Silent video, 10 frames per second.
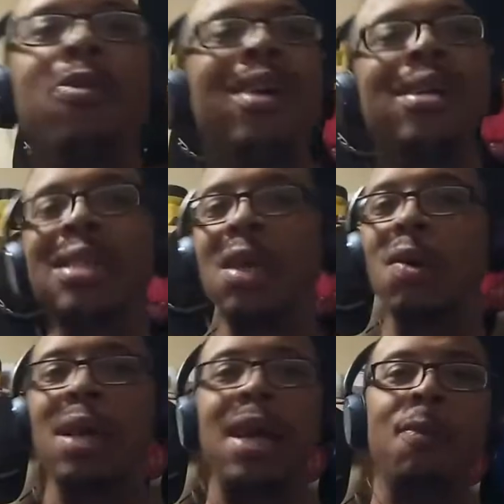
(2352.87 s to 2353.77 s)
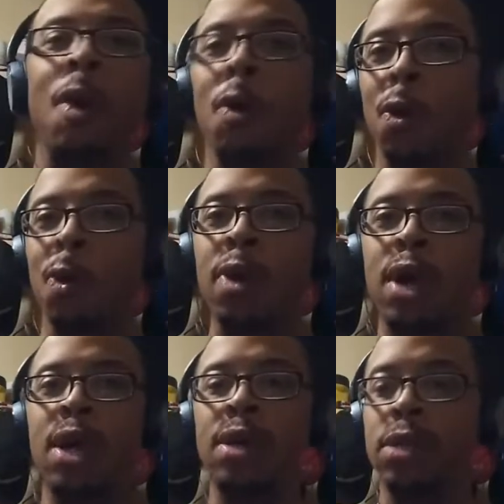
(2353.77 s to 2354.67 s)
you can still connect Roku
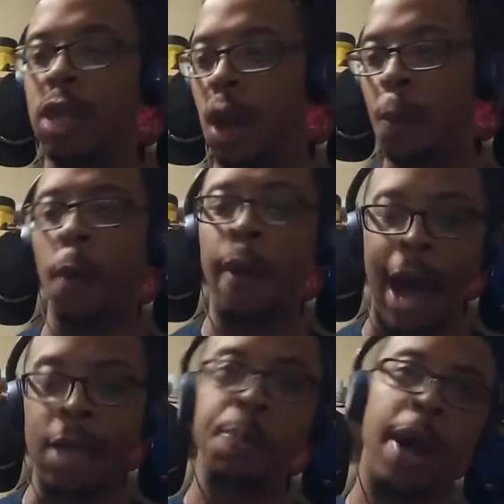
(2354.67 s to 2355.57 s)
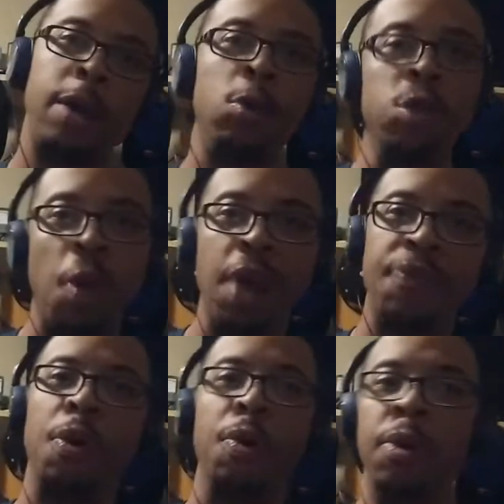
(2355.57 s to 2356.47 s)
to your mobile hotspot on your
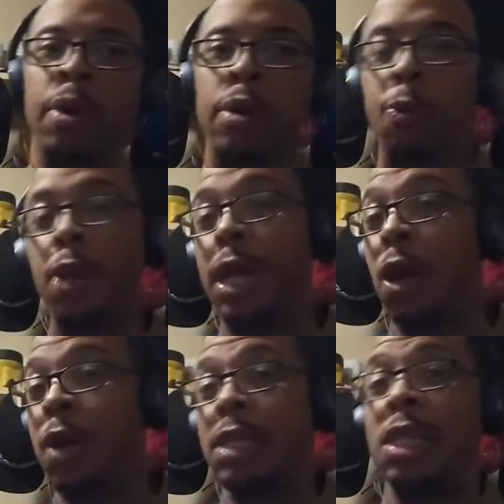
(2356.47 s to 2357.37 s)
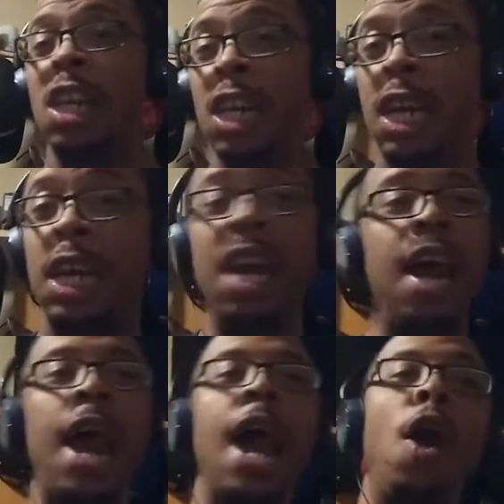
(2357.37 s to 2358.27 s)
smartphone. You really don't necessarily need
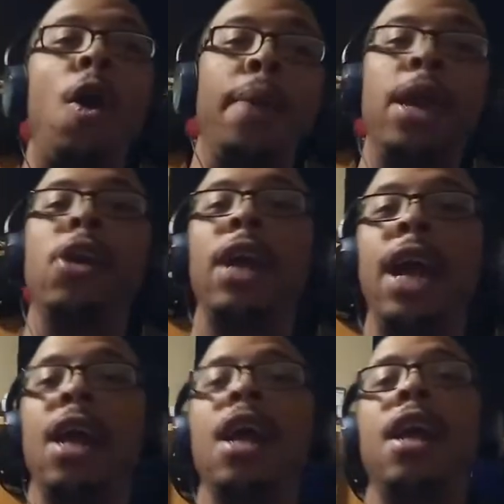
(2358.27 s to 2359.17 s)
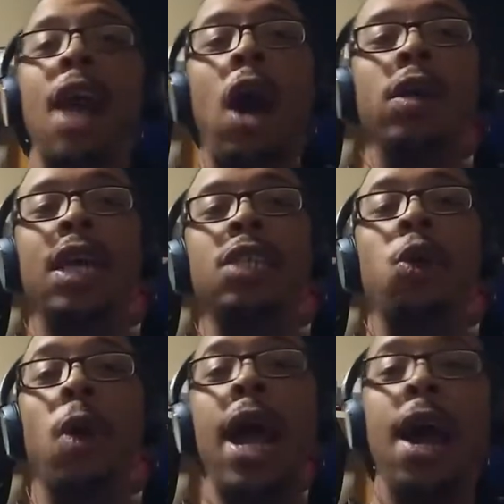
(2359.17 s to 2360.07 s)
at home internet now, unless
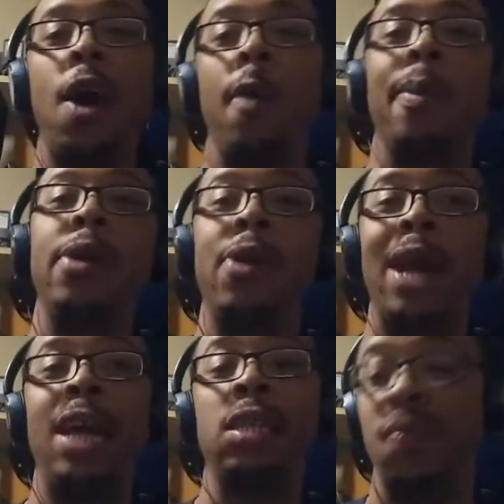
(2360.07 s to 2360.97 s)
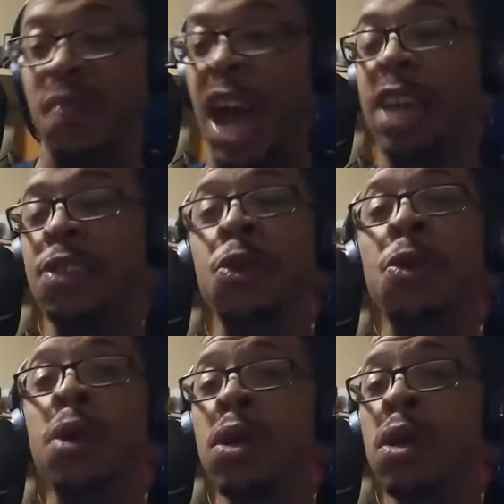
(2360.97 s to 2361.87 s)
your at home internet is
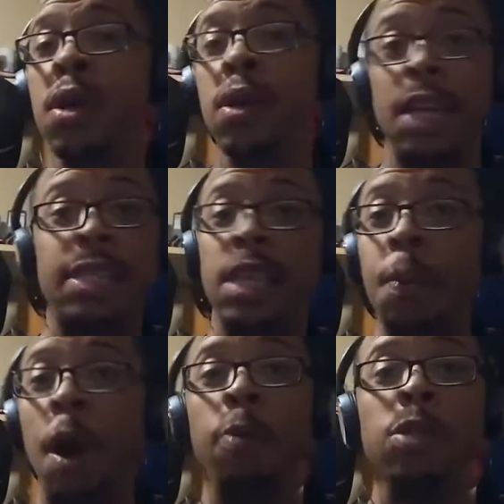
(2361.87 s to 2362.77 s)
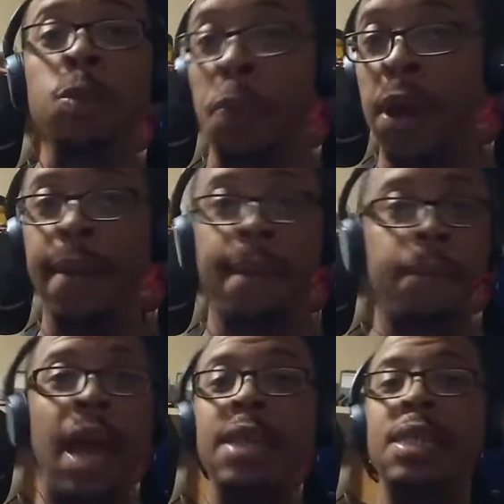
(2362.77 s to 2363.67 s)
faster then T-Mobile, Sprint,
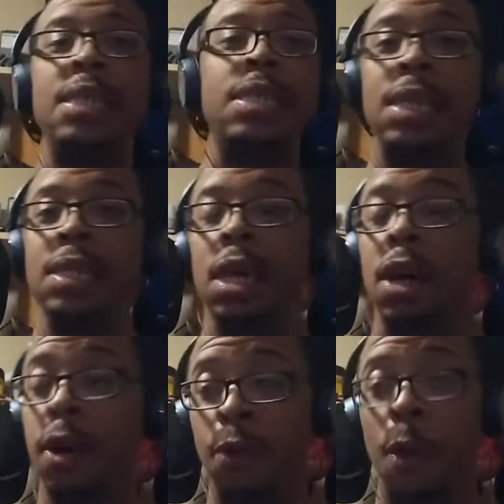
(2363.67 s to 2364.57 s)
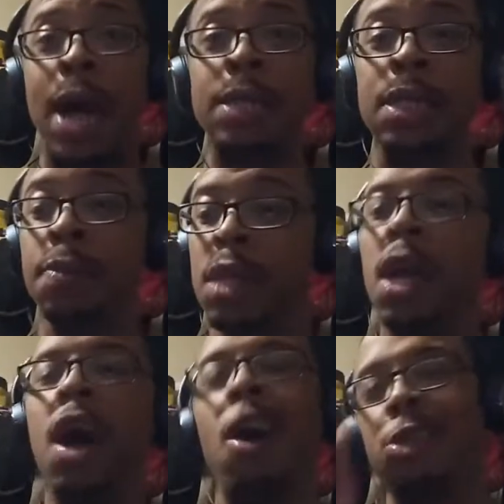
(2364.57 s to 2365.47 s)
AT&T, uh, Verizon.
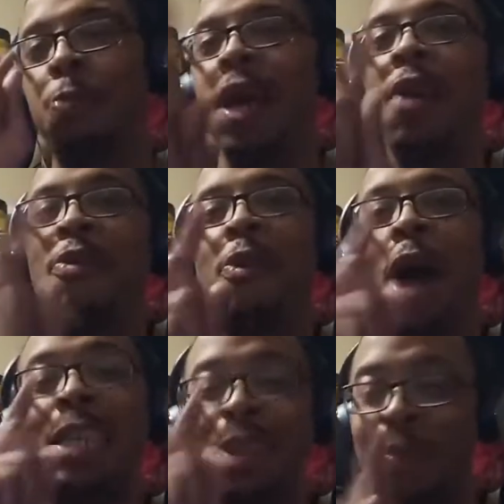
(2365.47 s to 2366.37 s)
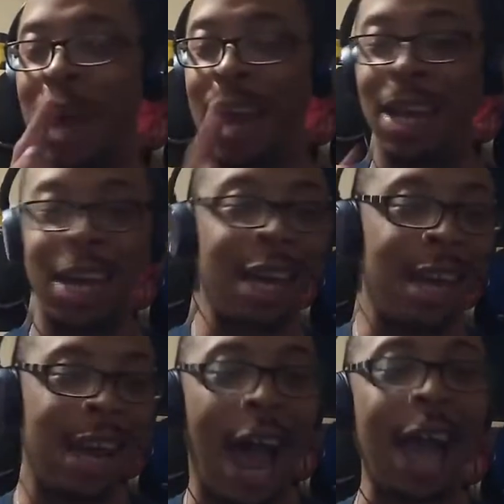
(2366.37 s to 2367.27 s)
Oh, speaking of Verizon, man, look,
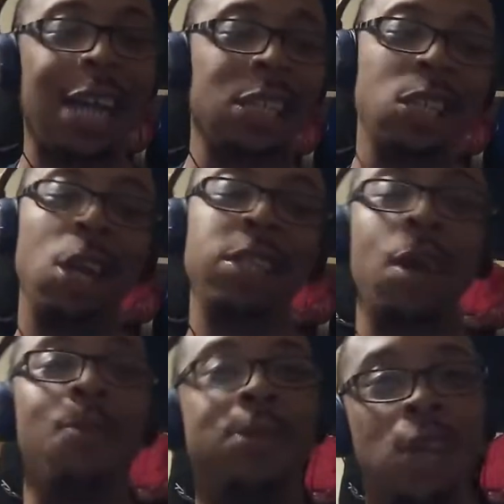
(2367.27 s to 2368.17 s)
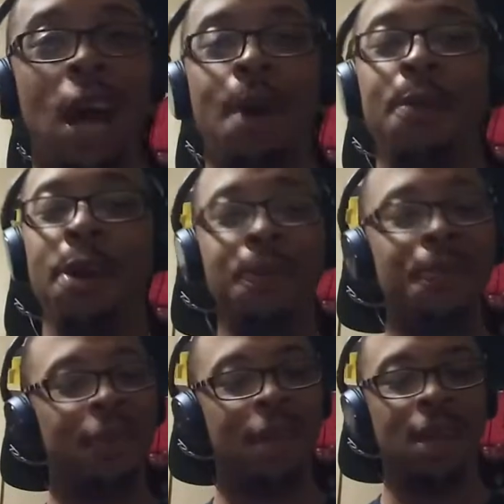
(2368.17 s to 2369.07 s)
I gotta share something with y'all, bro.
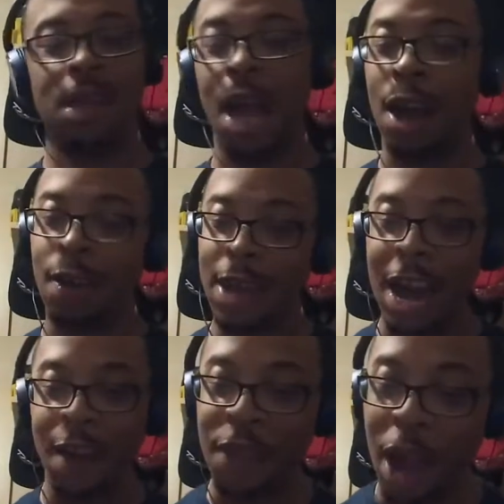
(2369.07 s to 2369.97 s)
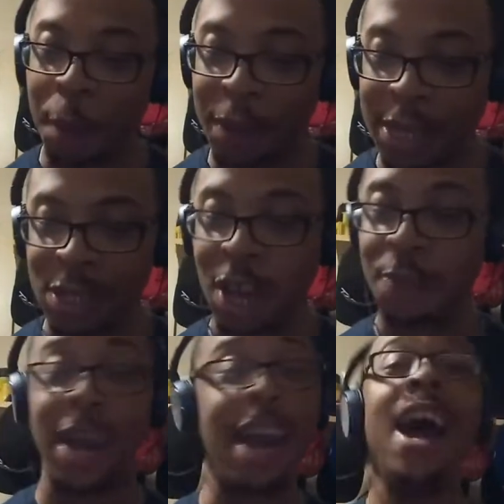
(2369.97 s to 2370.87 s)
Y'all gonna laugh y'all butts off,
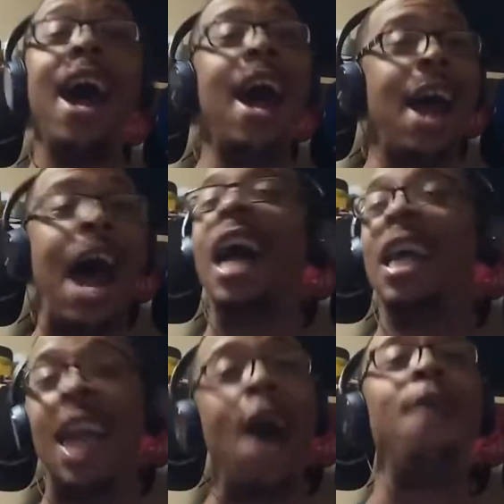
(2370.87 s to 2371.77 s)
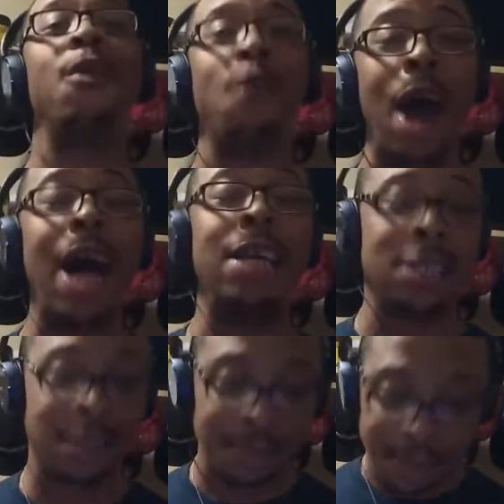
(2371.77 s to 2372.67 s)
man. I clown Verizon